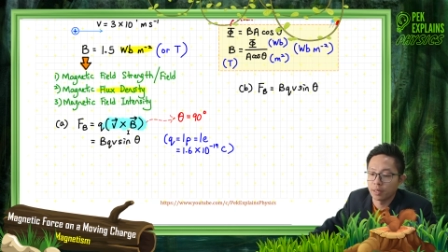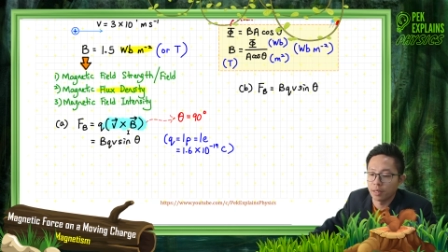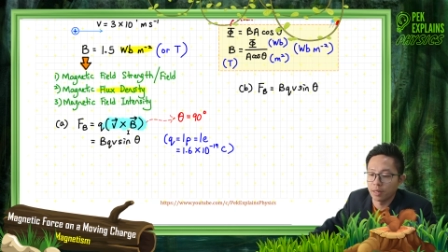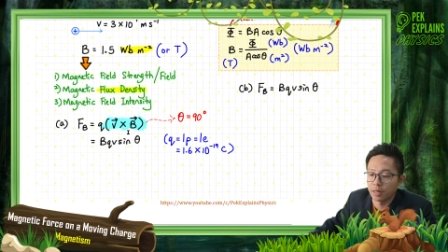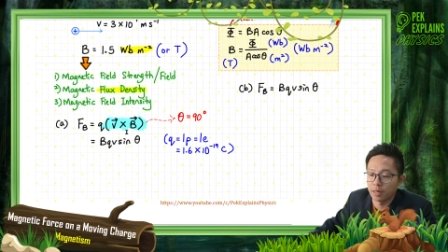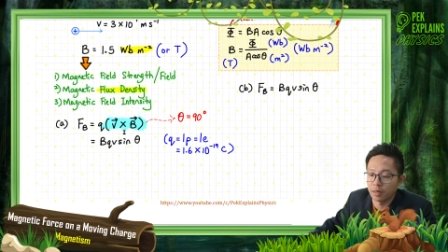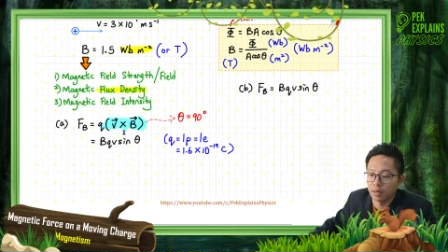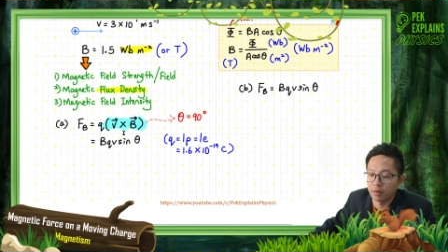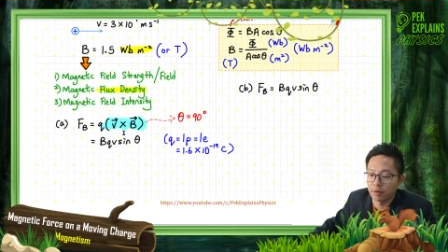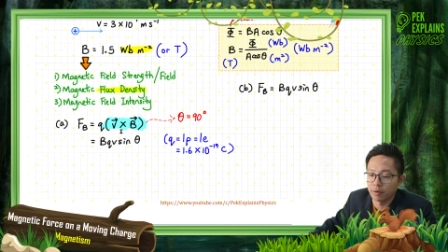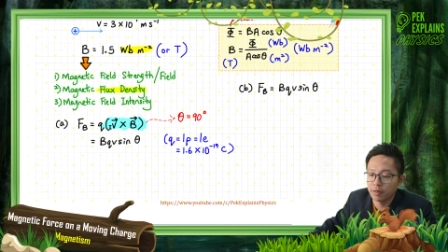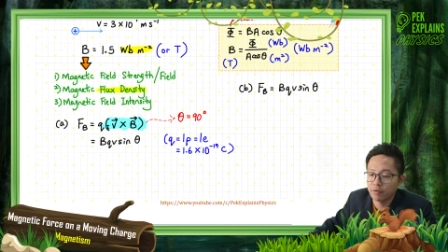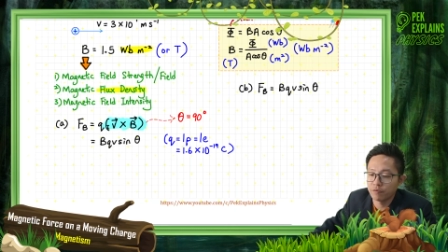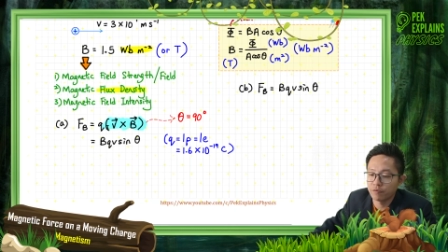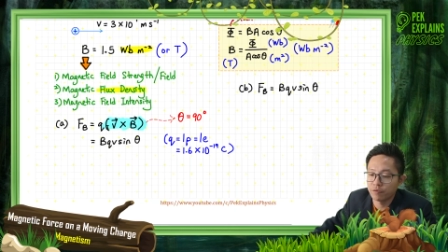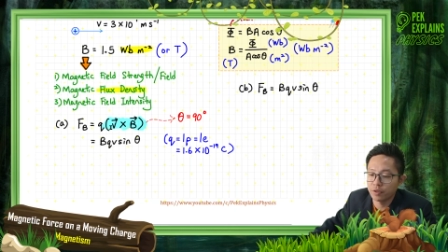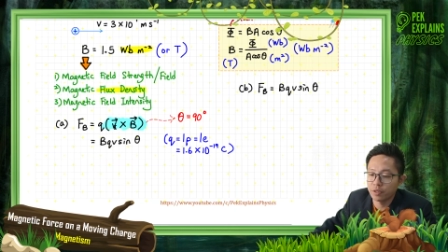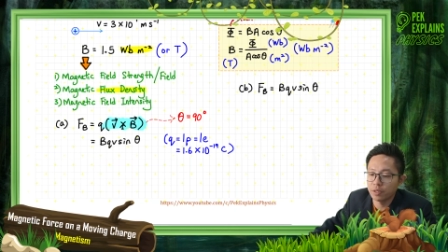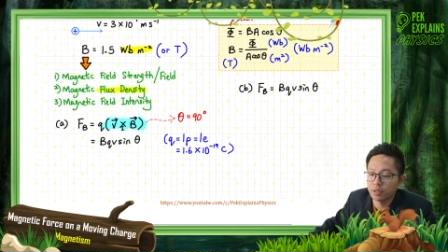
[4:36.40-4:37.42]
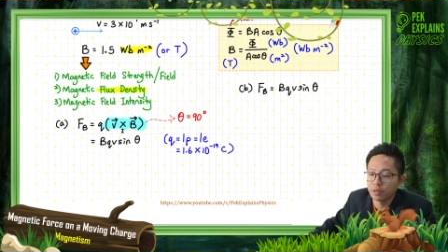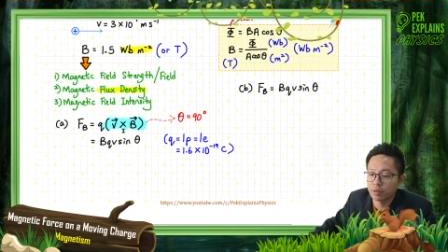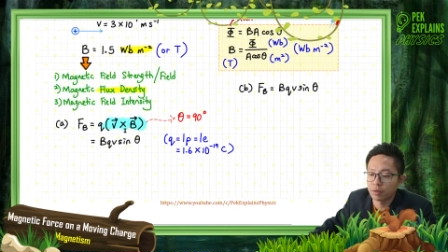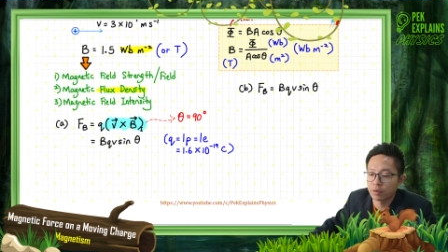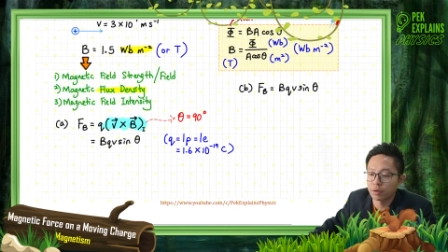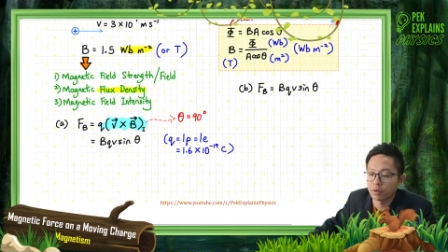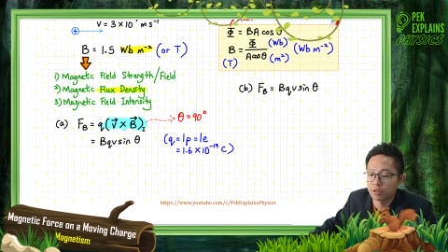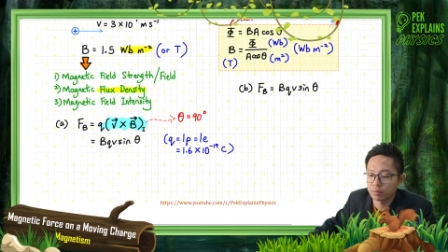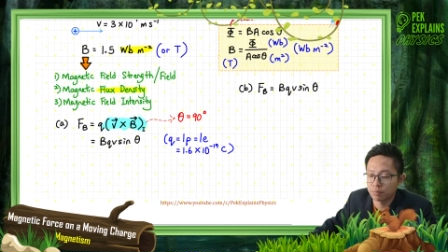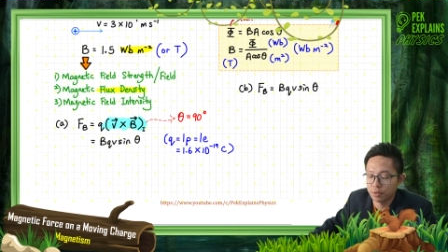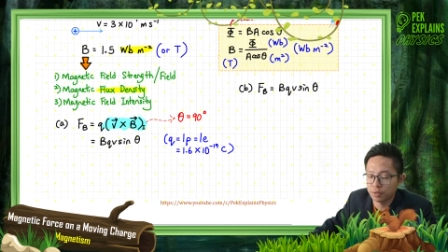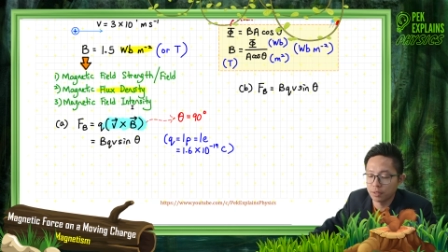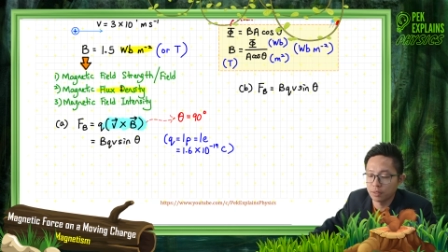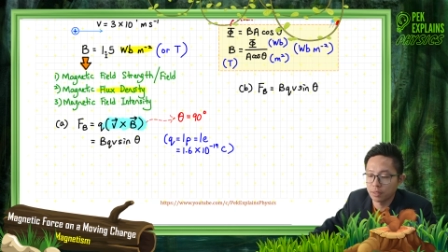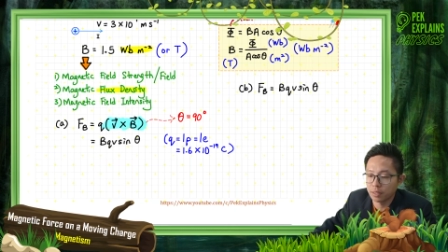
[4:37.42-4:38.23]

Yeah, V cross B.